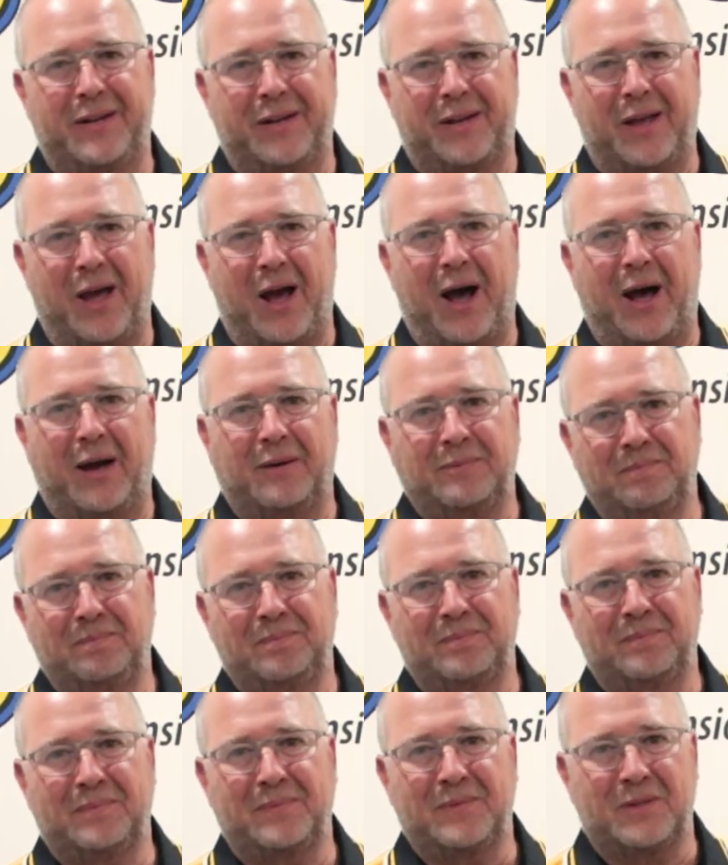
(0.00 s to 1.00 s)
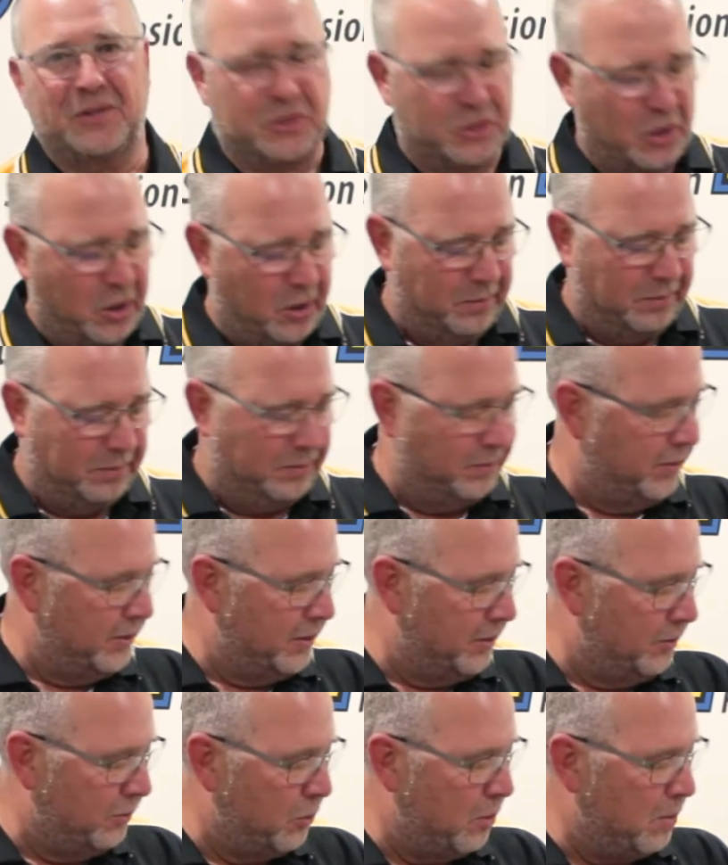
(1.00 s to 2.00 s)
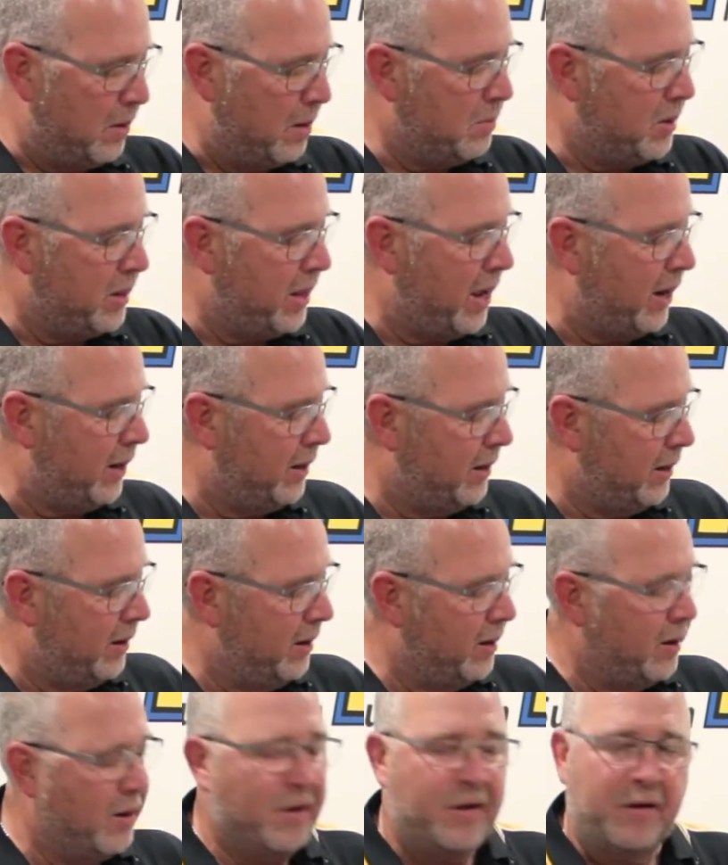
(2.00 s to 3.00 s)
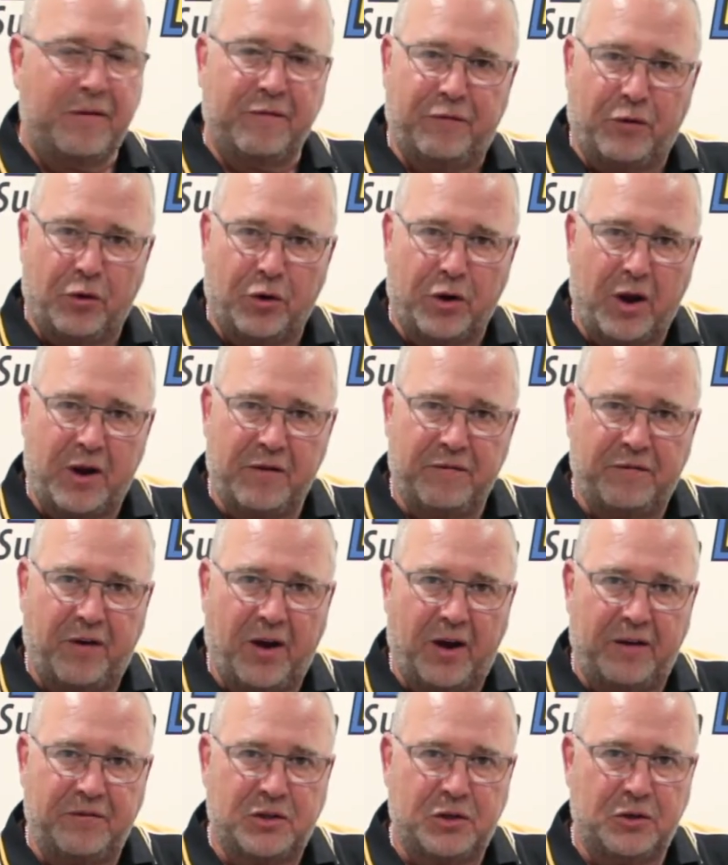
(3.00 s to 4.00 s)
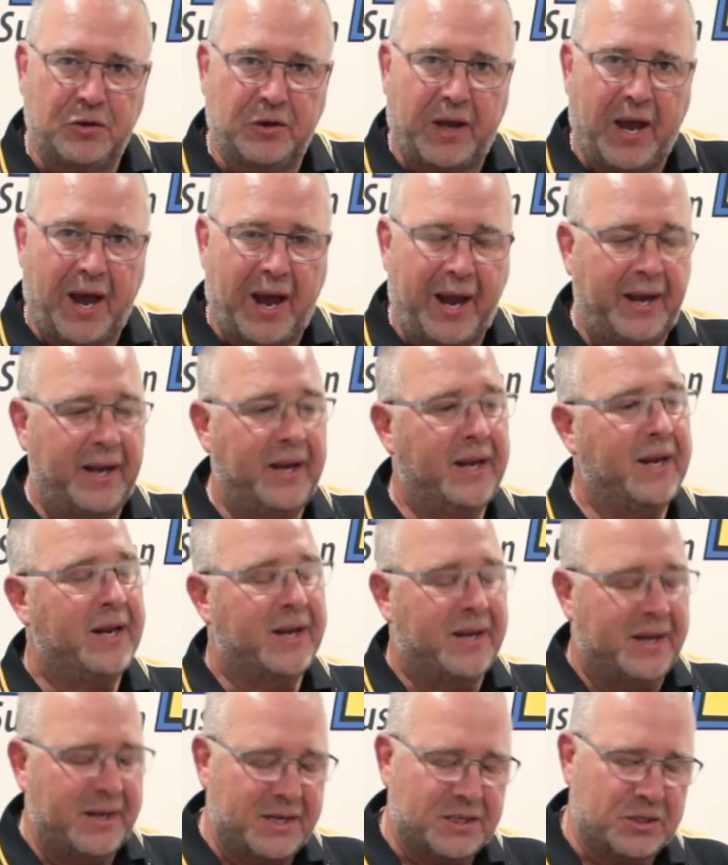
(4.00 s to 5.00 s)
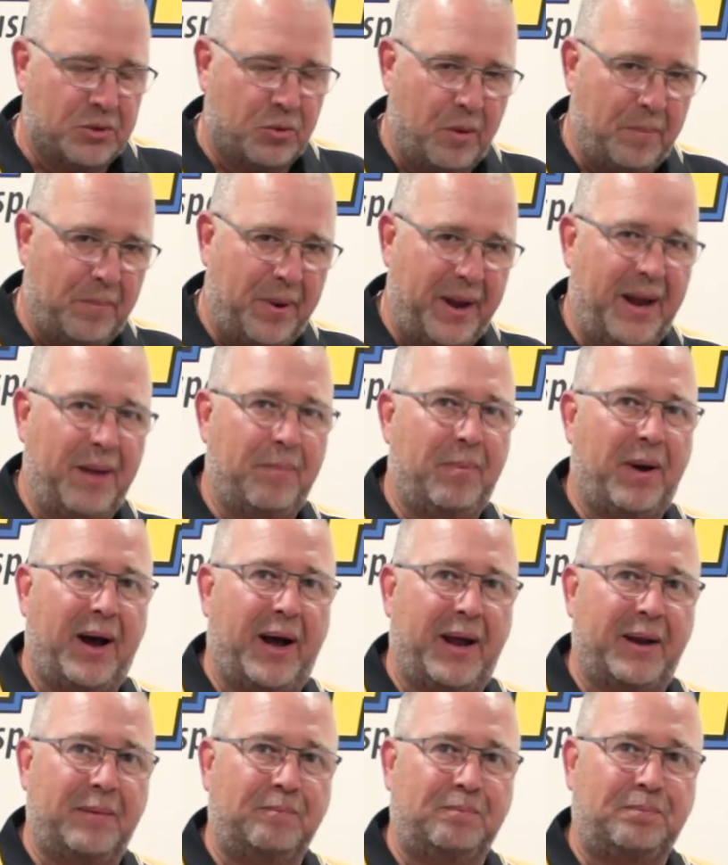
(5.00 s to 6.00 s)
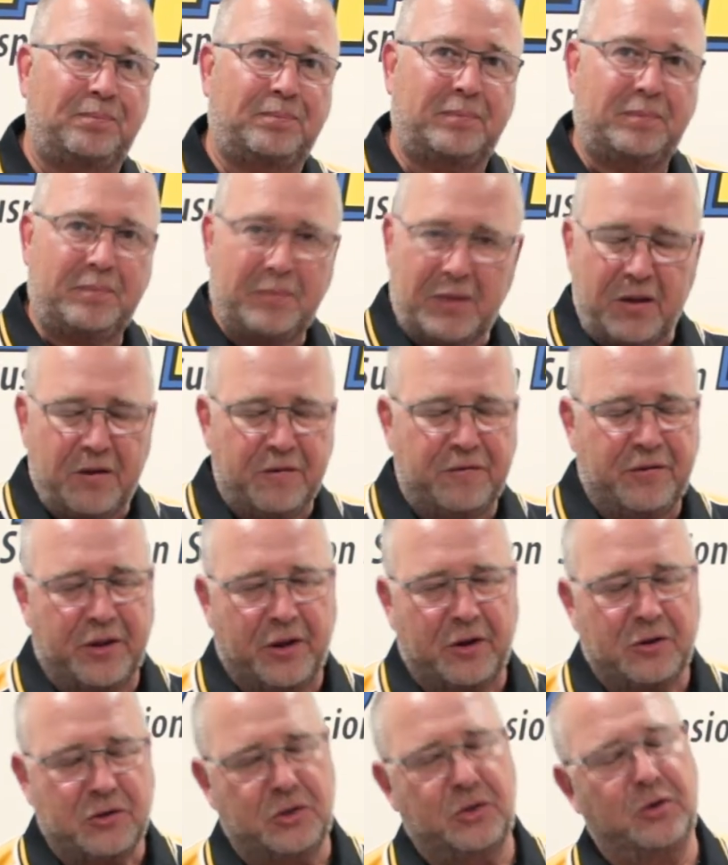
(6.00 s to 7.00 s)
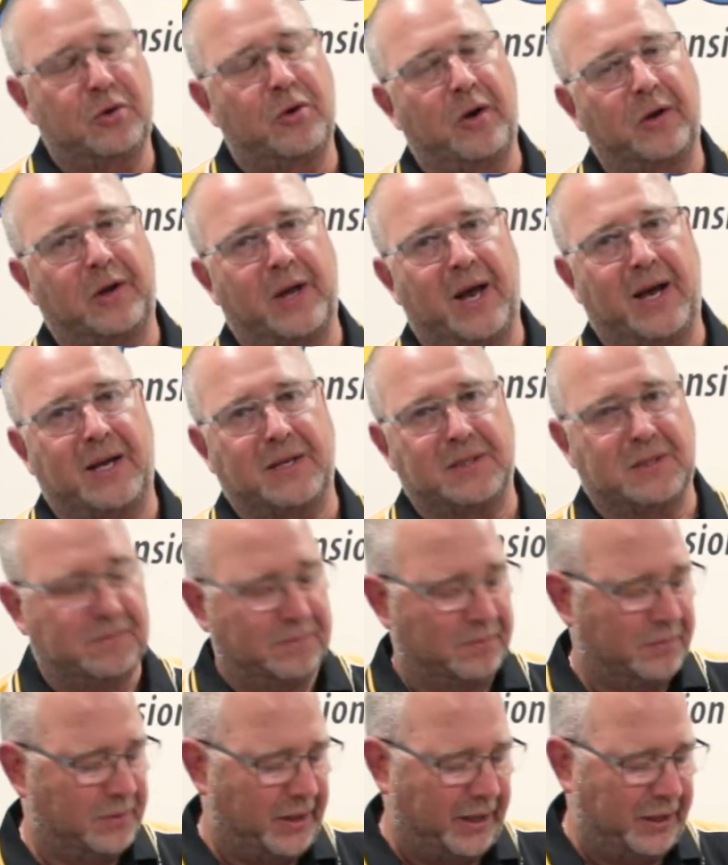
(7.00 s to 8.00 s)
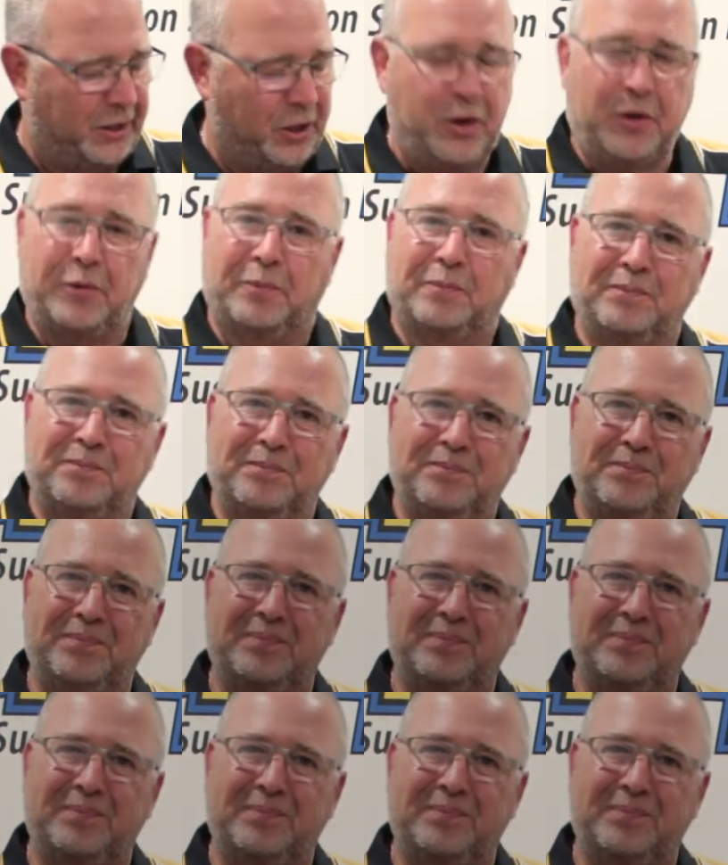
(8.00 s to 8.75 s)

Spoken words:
in the car. So remember that. 4952K is a repair part for those Euro cars. Thank you.